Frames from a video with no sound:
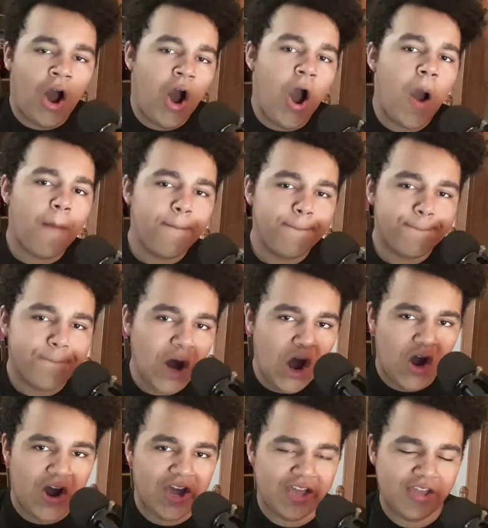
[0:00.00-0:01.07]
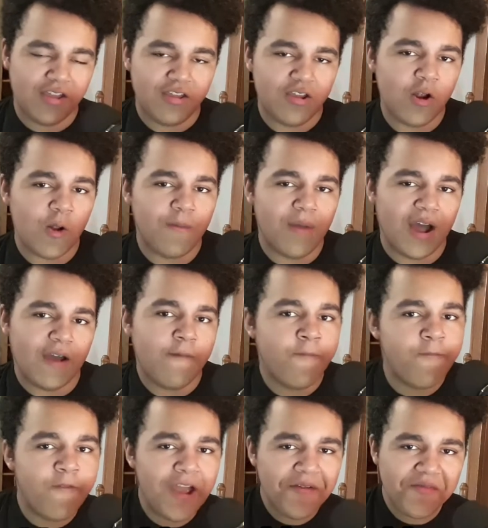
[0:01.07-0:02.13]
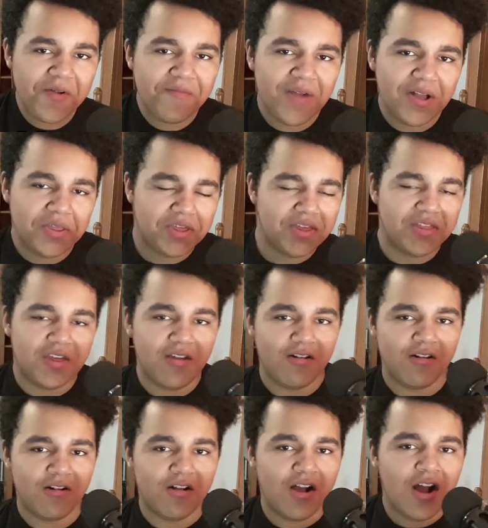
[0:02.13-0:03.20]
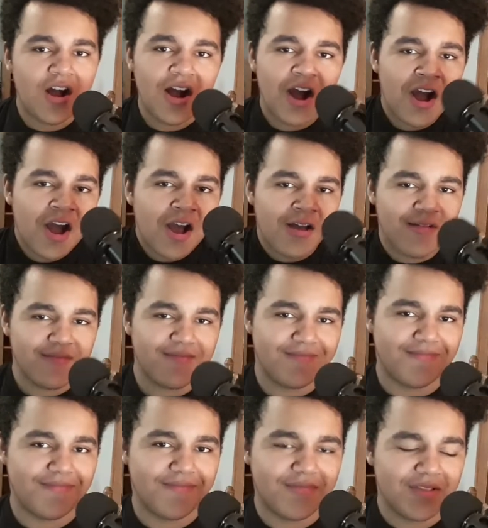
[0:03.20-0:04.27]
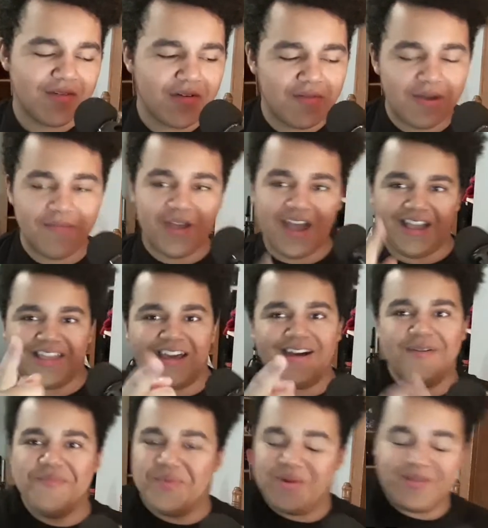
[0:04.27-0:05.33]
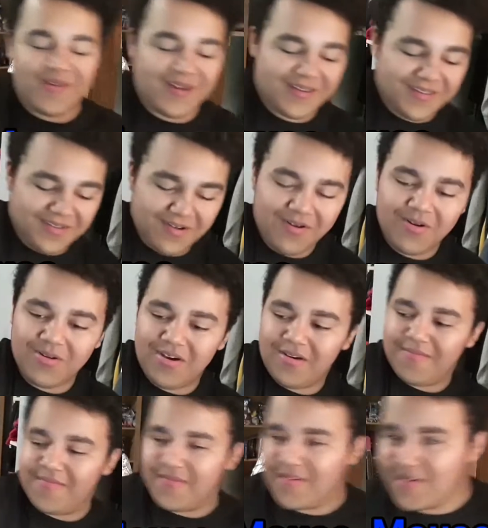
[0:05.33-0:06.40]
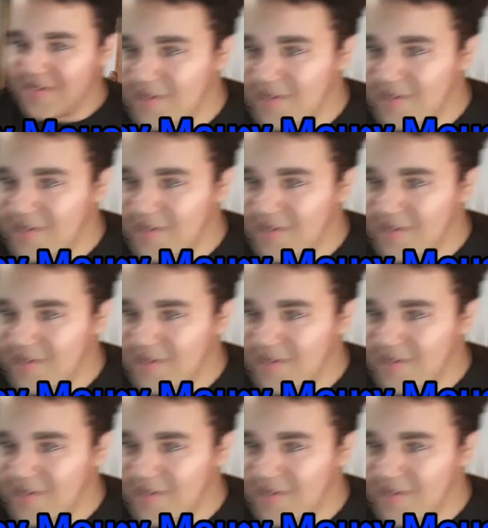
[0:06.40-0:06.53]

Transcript: Aha! you're my favorite Musketeer. Haha. Wait a minute, I got a better idea. Hold up.